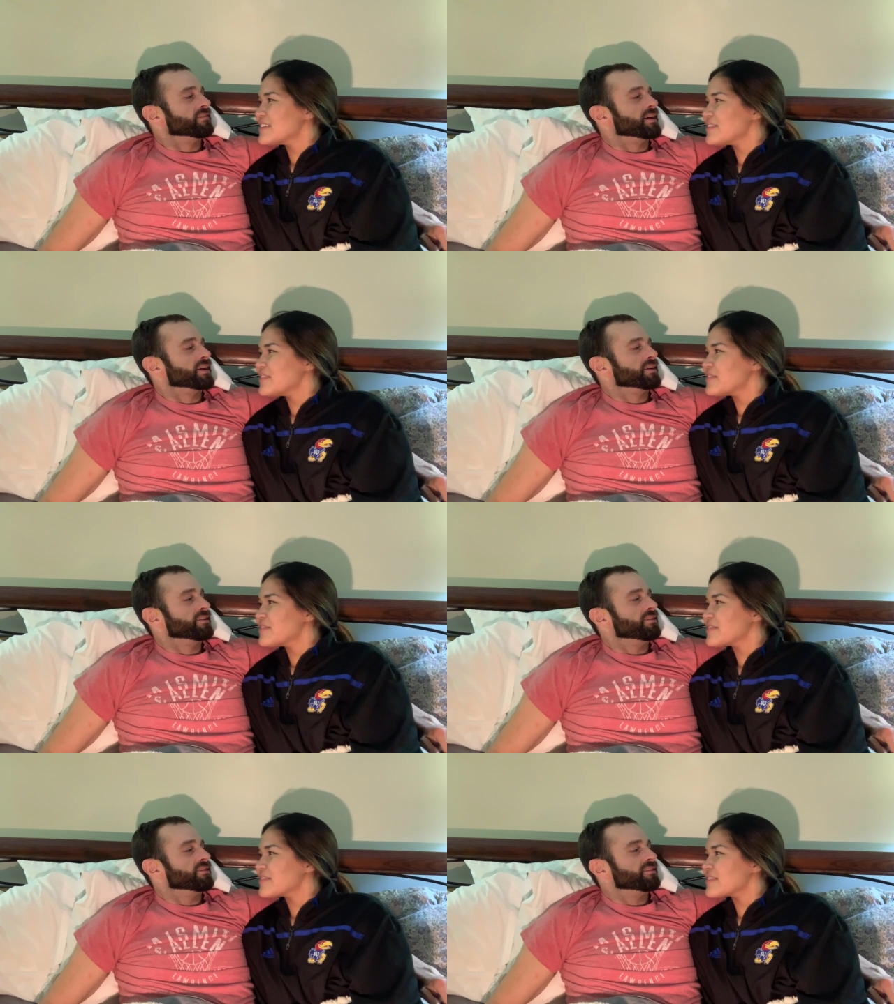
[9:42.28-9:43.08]
Speaker 1: Like,
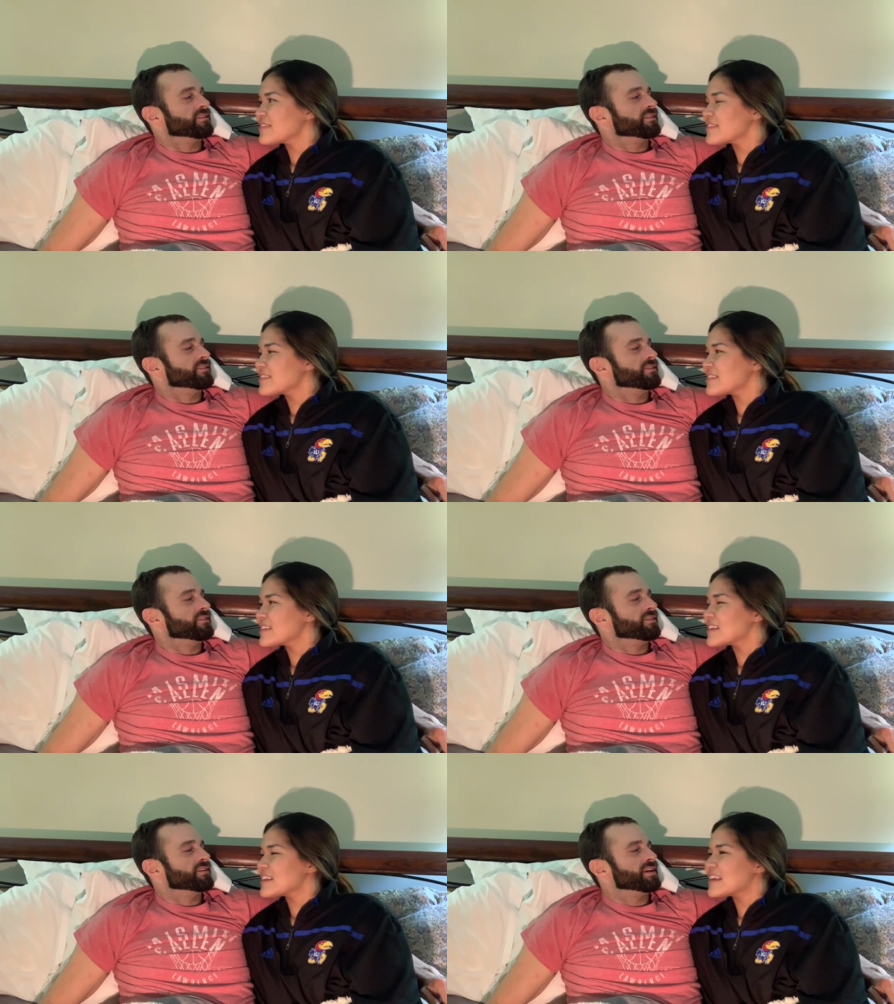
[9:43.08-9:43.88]

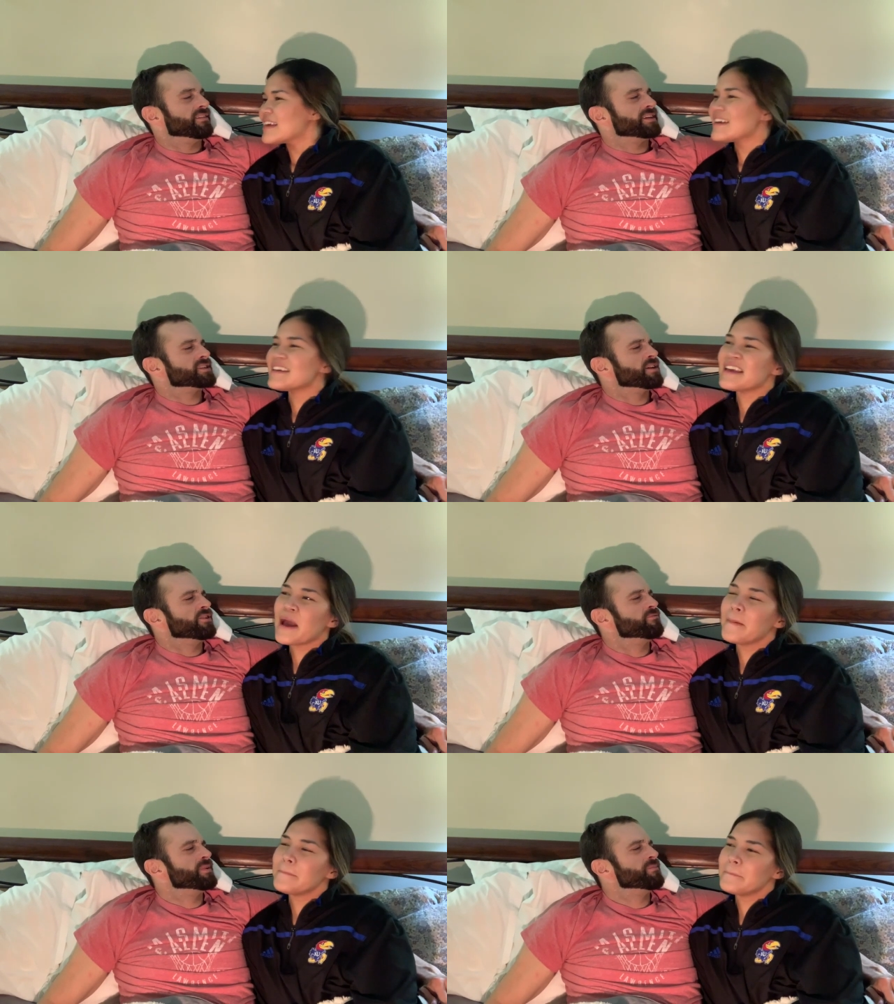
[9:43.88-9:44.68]
and that's how
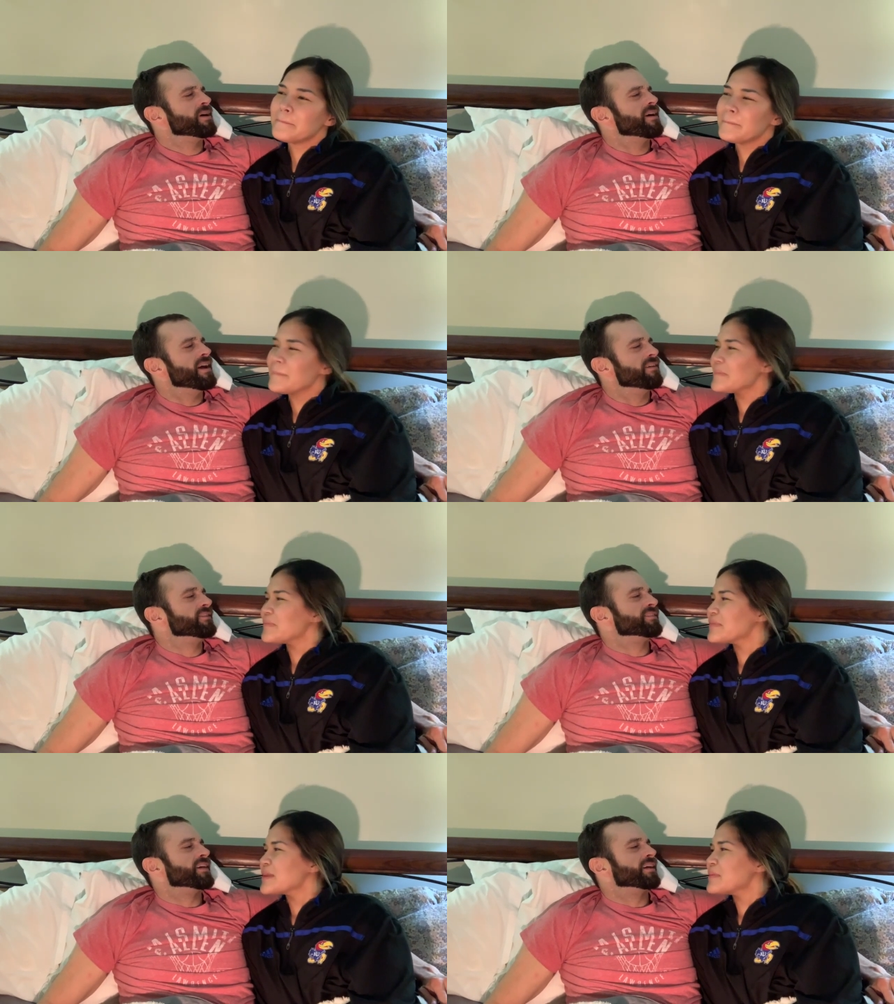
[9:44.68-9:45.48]
yeah, you been about
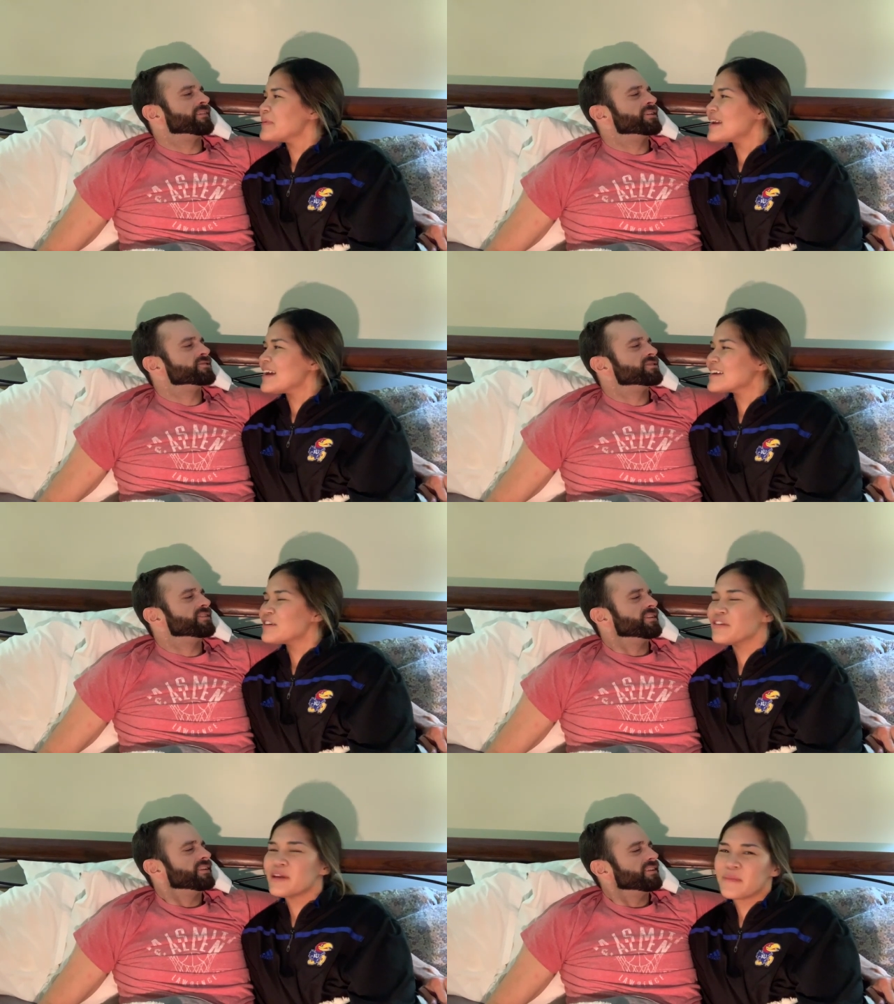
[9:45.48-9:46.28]
everything. But like, I
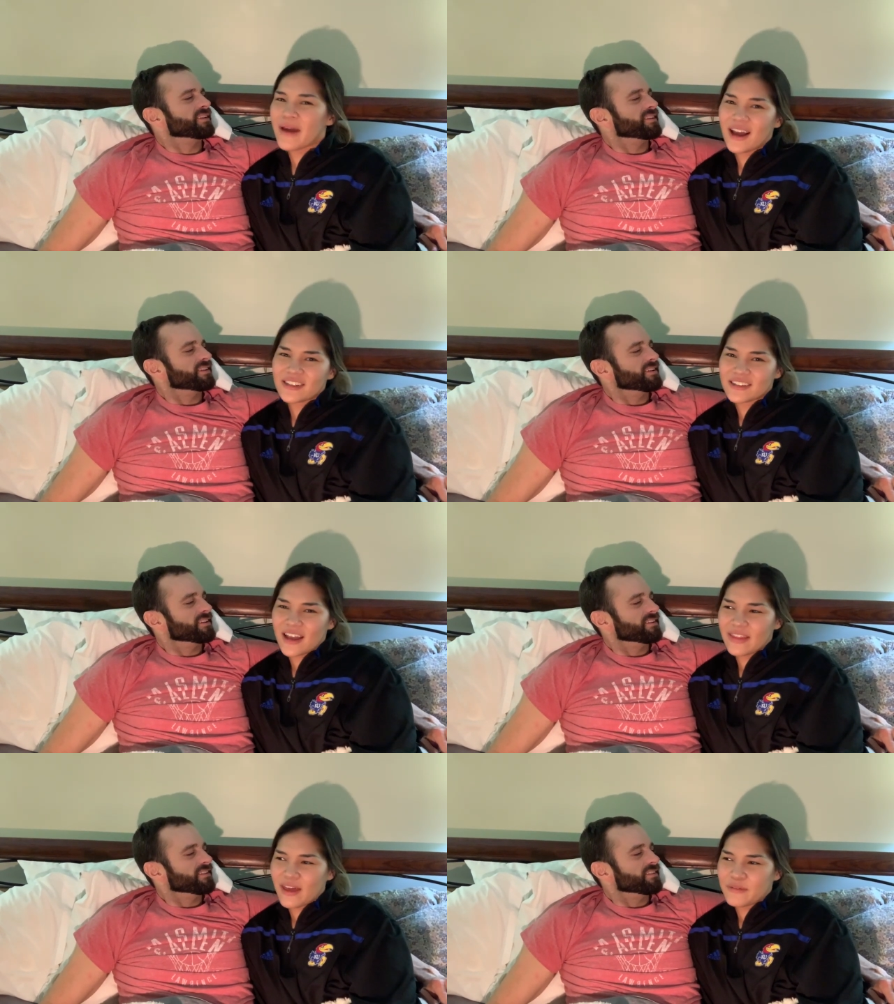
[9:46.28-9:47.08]
can
Speaker 2: only imagine
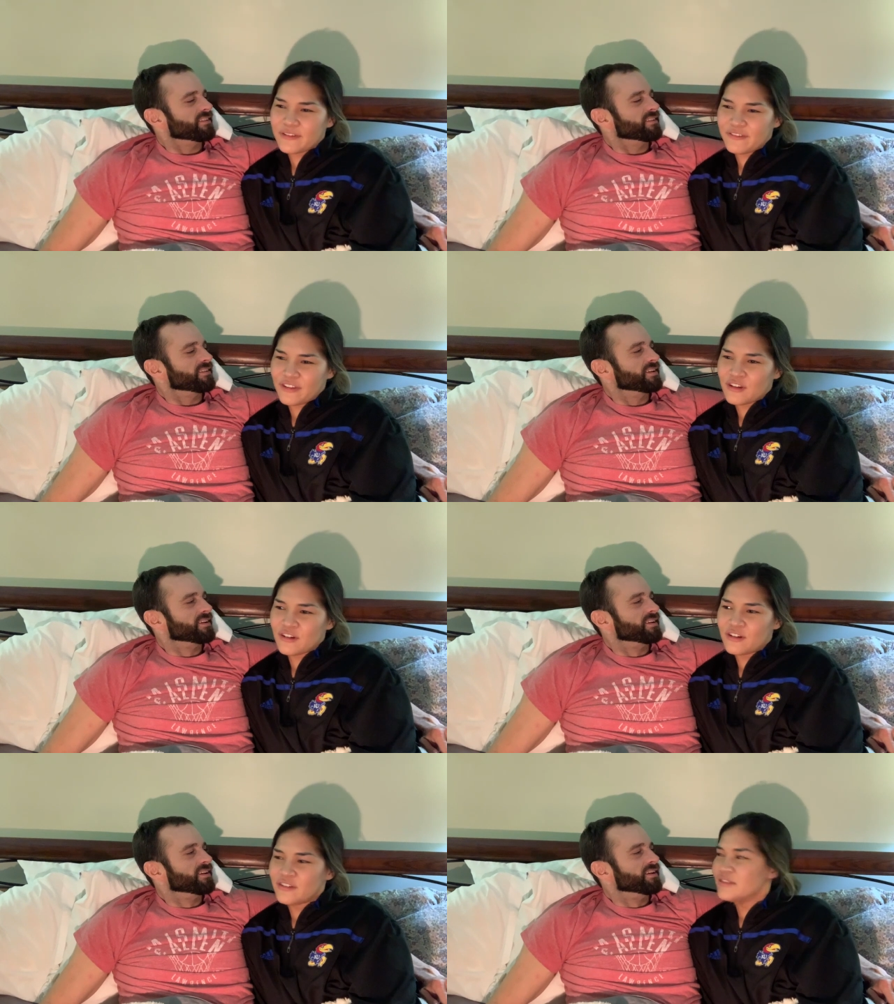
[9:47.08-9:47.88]
how that would
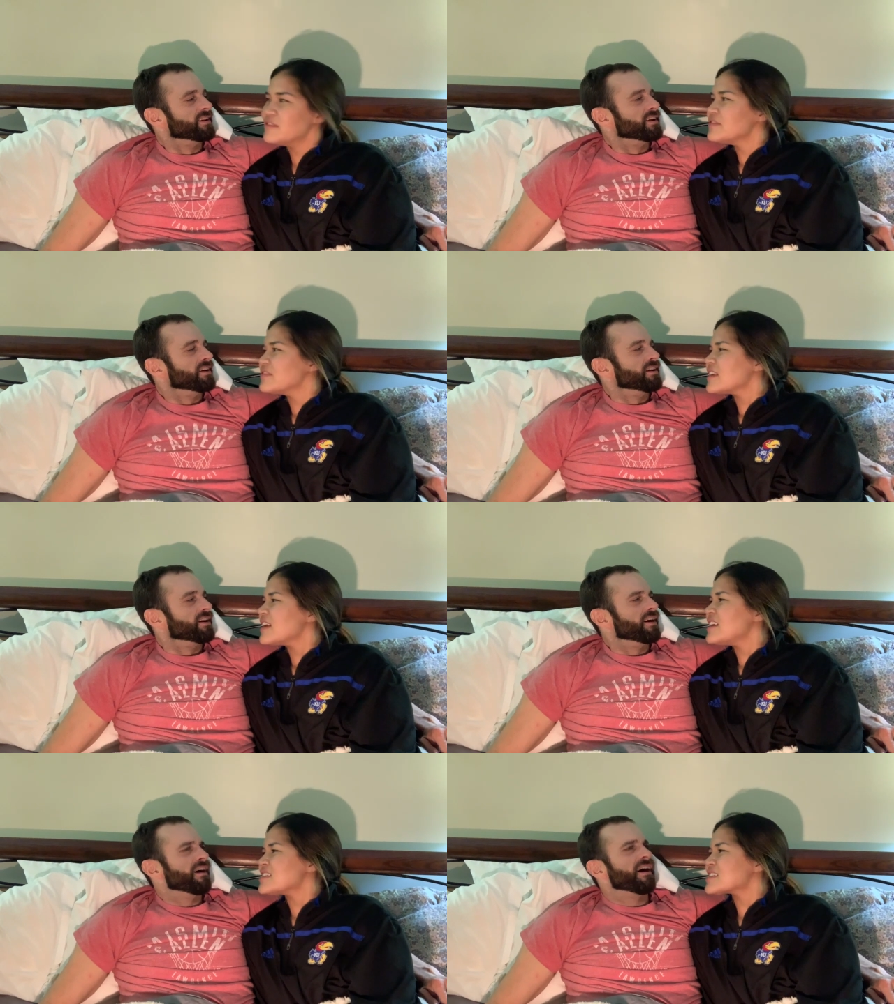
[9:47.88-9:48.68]
feel.
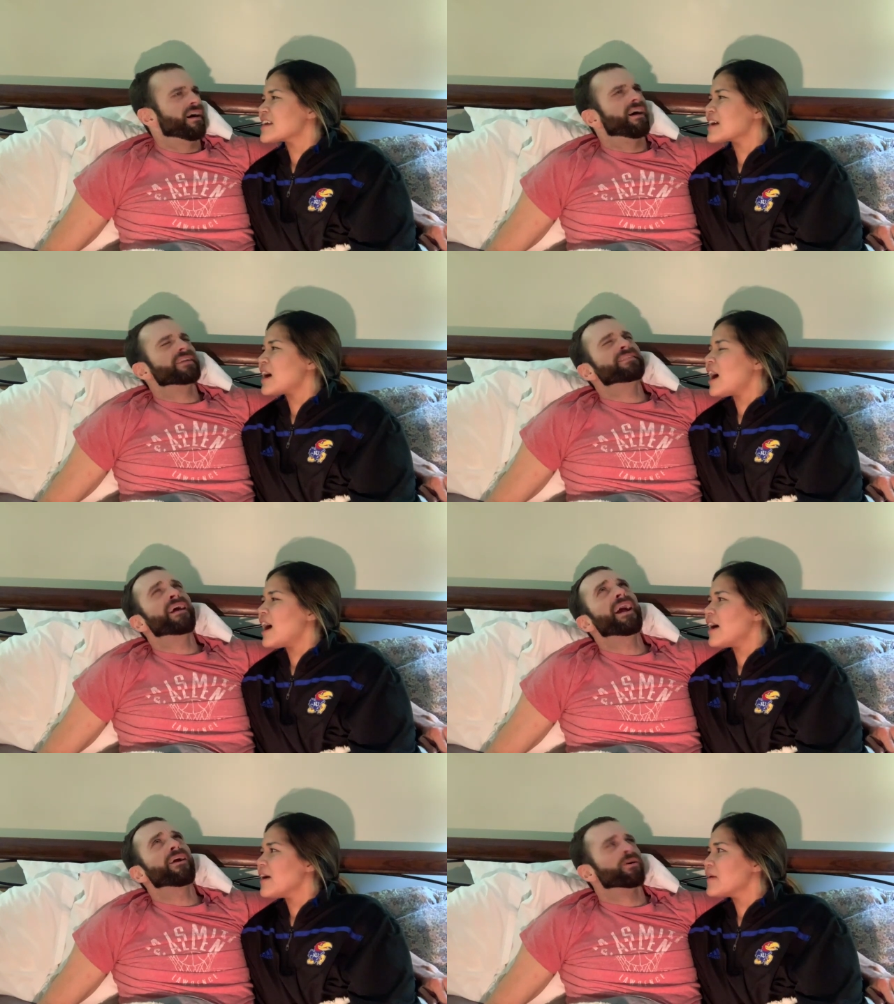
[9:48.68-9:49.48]
And it's like
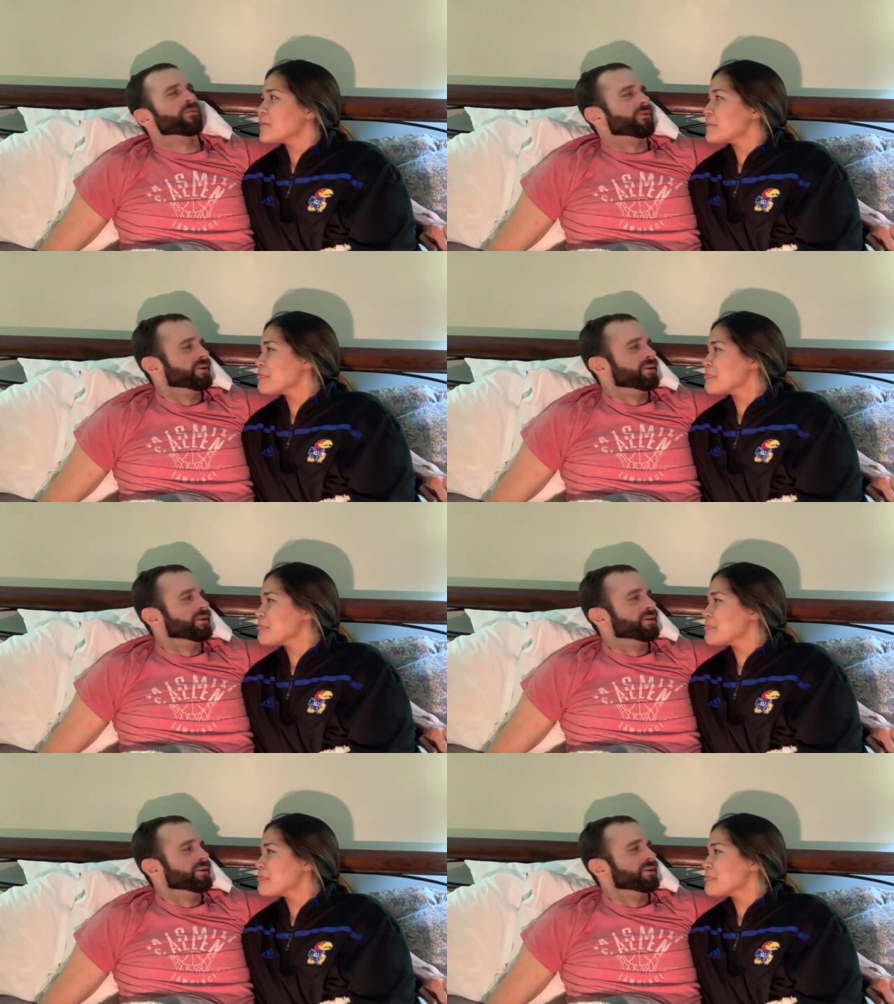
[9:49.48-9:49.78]
terrible.